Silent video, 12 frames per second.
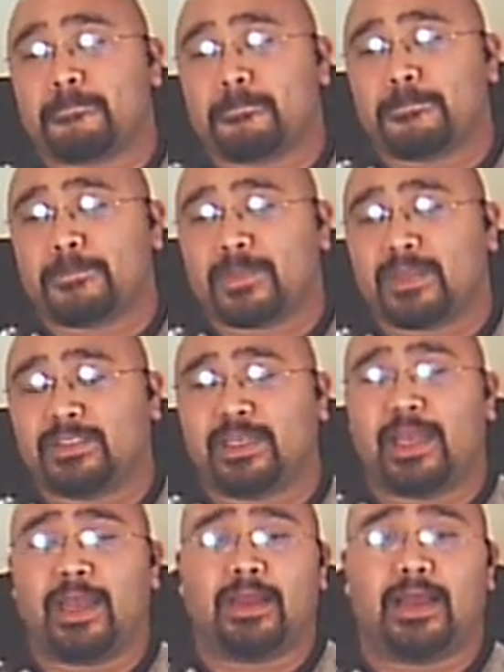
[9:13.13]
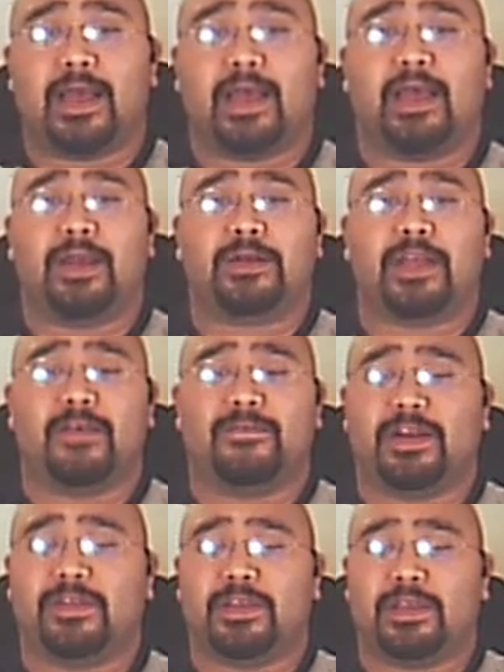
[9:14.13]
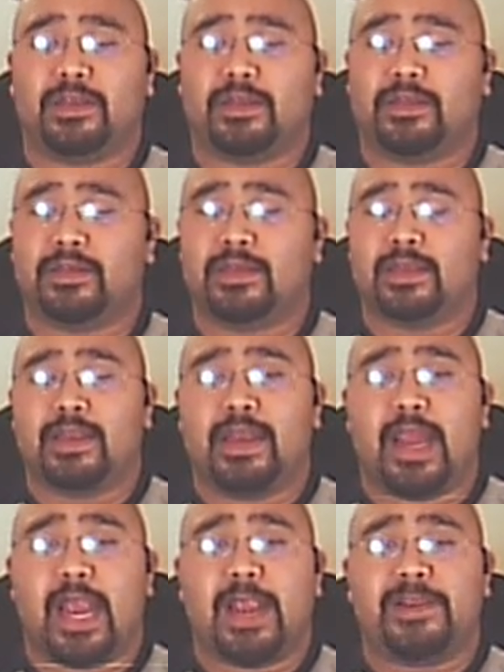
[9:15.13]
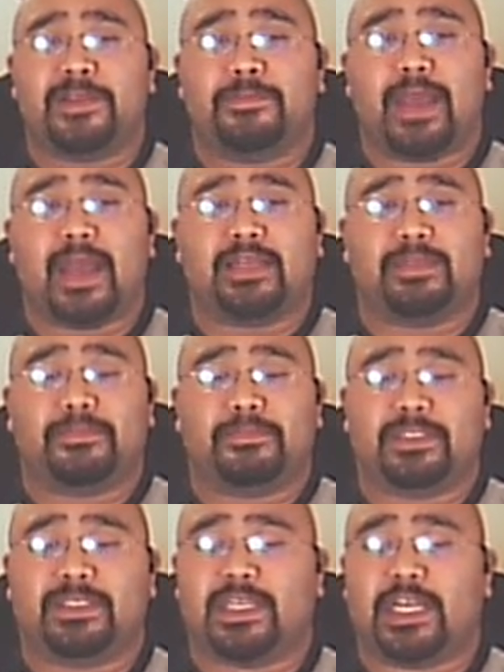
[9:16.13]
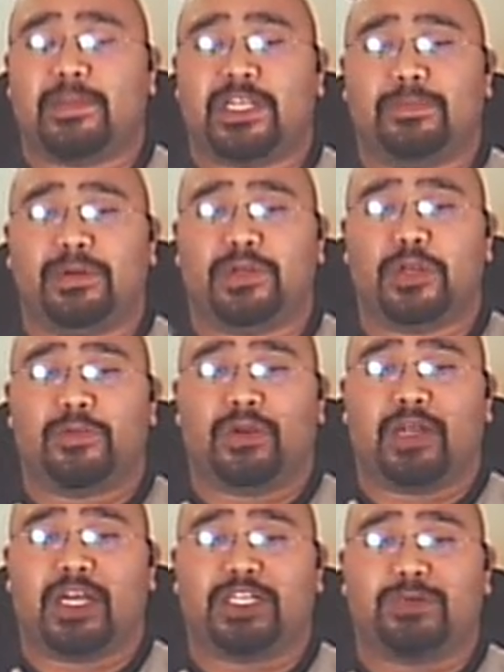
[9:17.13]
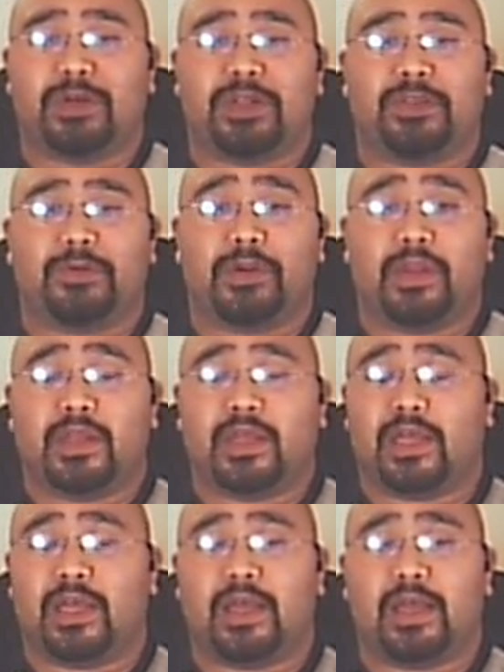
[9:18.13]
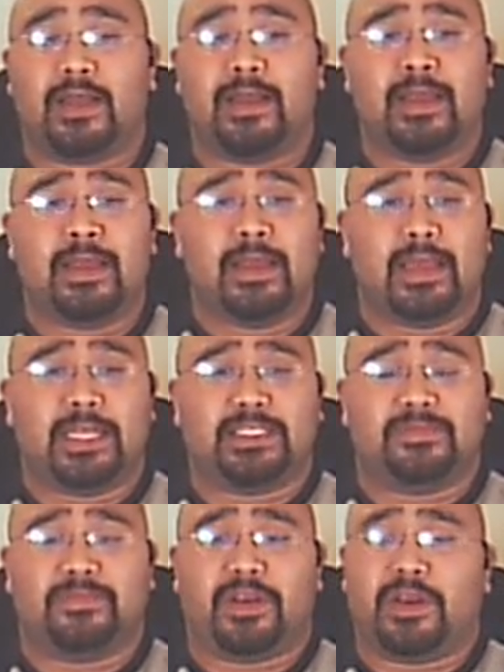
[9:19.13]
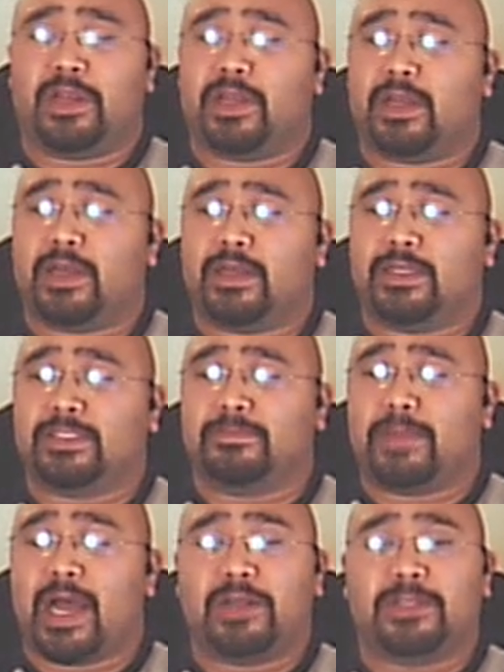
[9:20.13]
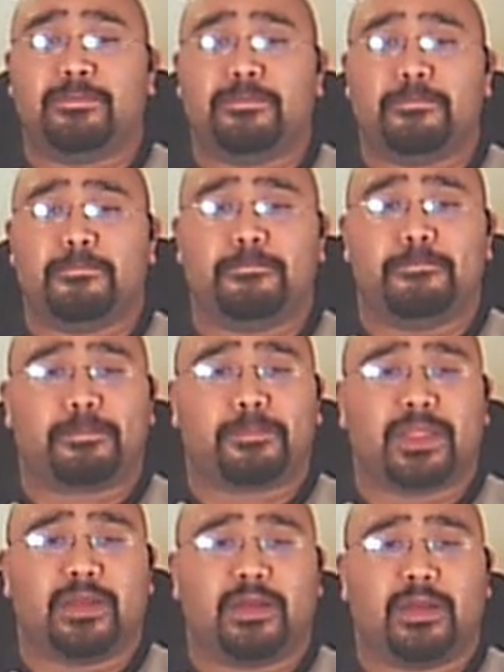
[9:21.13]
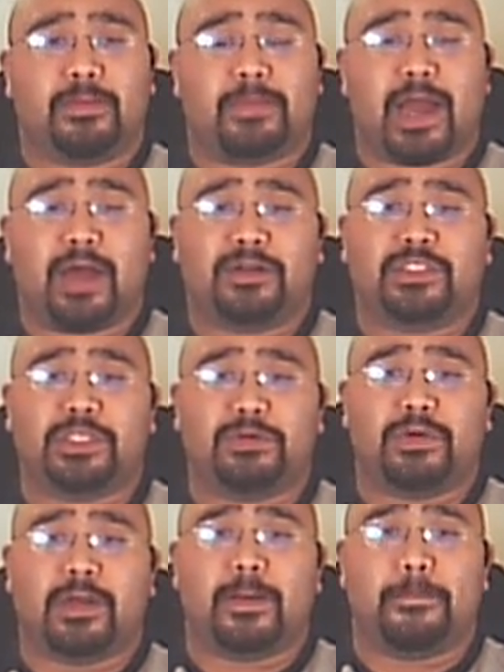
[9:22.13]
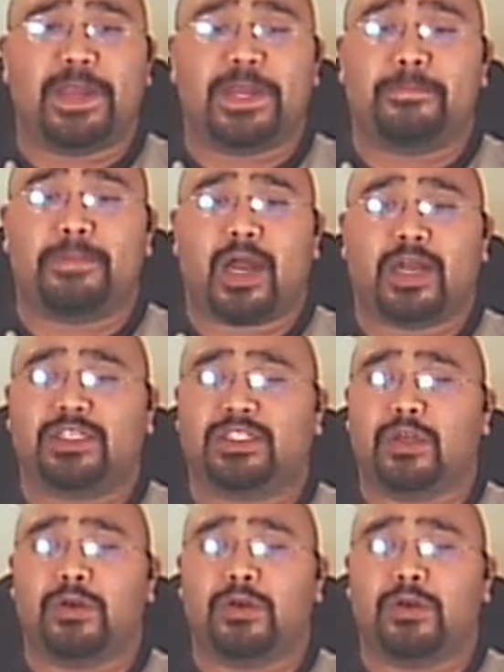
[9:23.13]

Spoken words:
yeah, I don't have anything bad to say about the Perdomo Lot 23. It's a mild to medium body stogie.